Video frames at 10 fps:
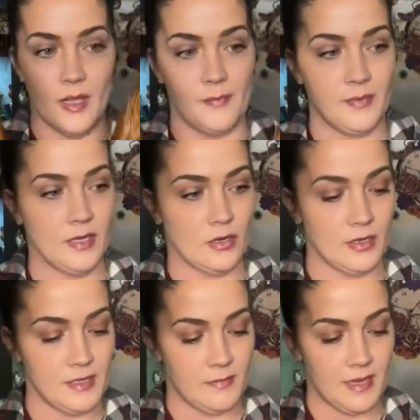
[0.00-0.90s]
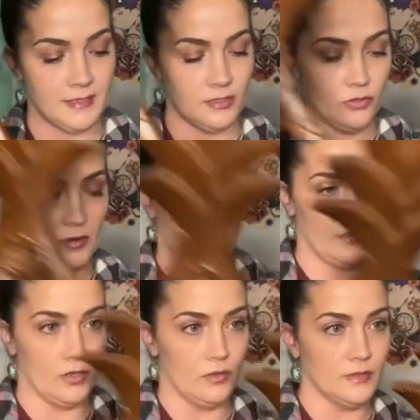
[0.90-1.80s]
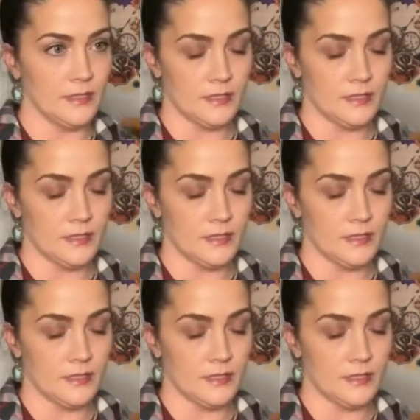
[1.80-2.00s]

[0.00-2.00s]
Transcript: up in our eBay store for those.